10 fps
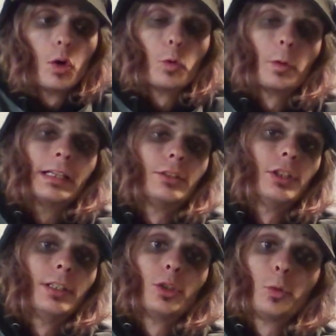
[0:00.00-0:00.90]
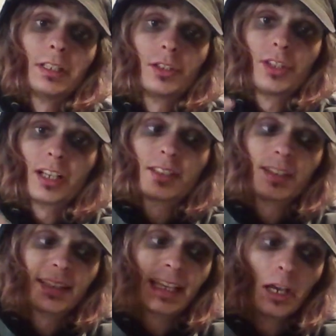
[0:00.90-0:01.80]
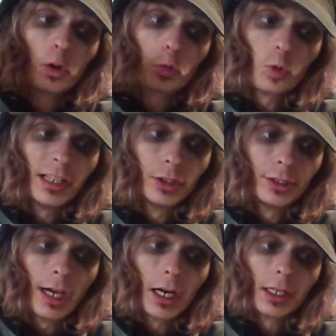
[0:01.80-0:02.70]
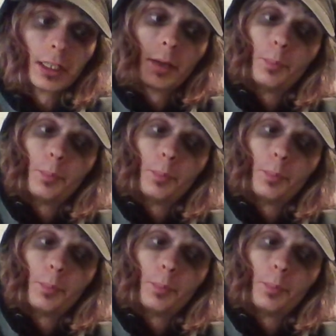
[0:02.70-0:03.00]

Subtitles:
which is when it starts to get real dark.